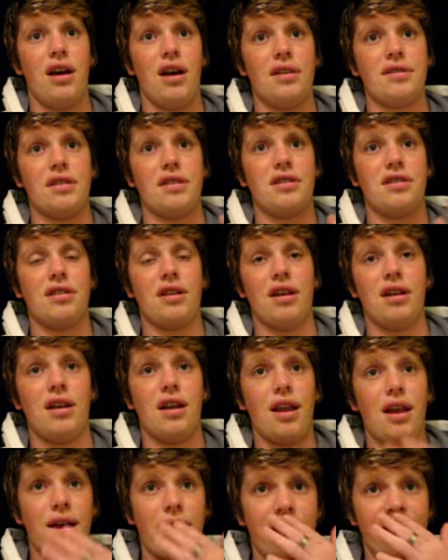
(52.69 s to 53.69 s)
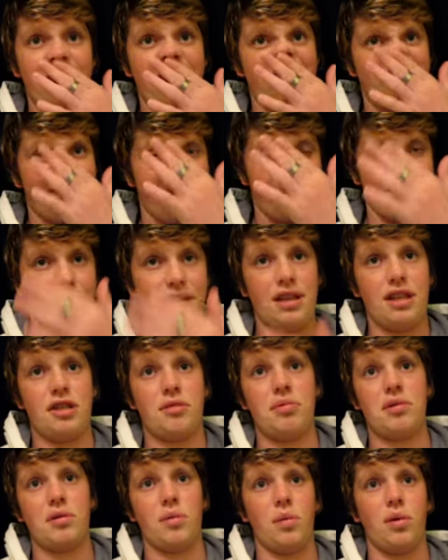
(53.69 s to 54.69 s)
has a son and
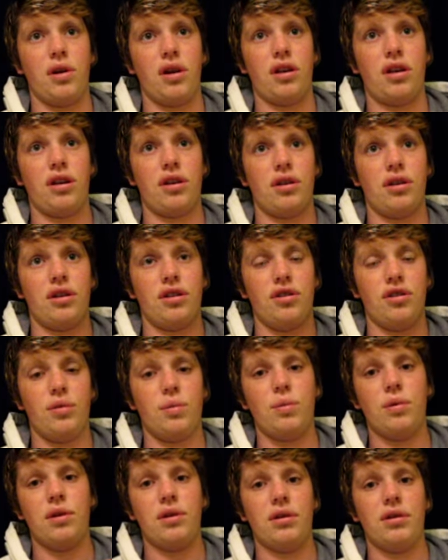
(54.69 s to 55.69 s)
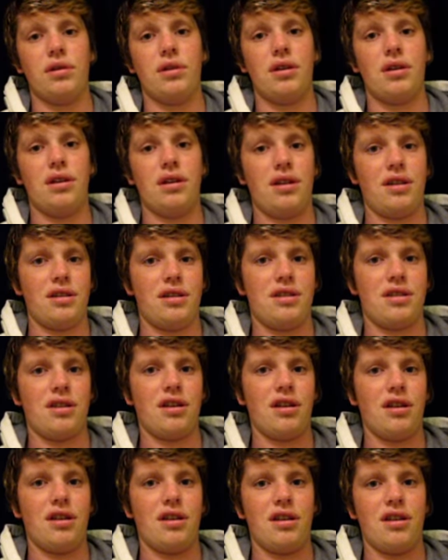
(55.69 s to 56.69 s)
he's busy working on a new world
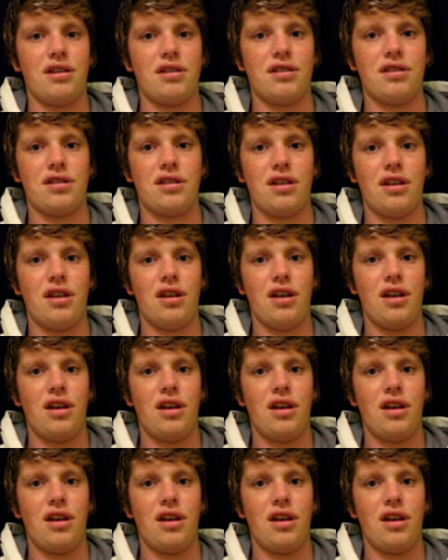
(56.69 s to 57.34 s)
inside this